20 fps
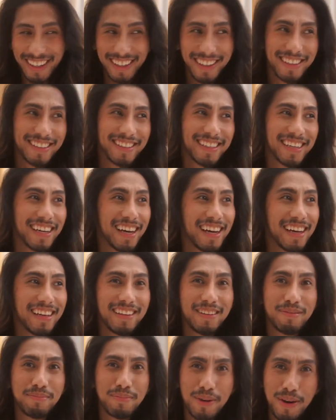Because I got
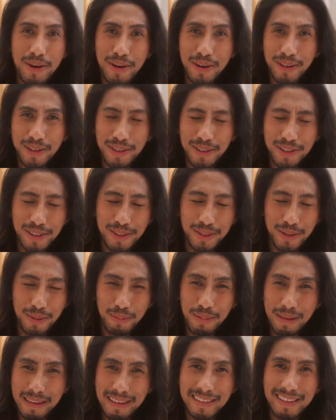the merch, it's so
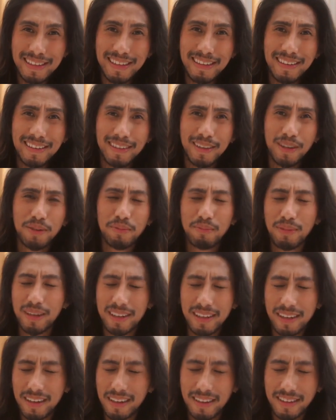busy. Oh my
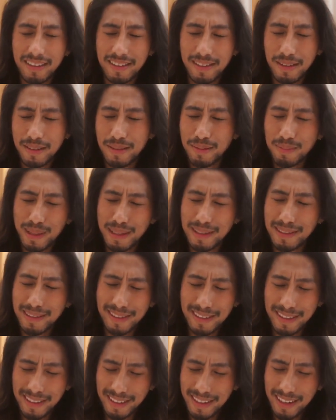god, it's just
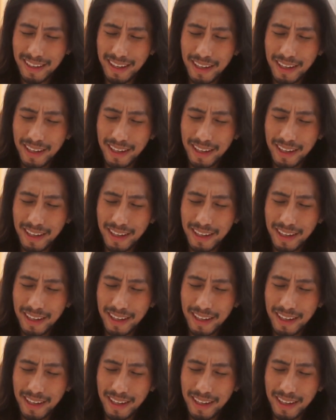busy.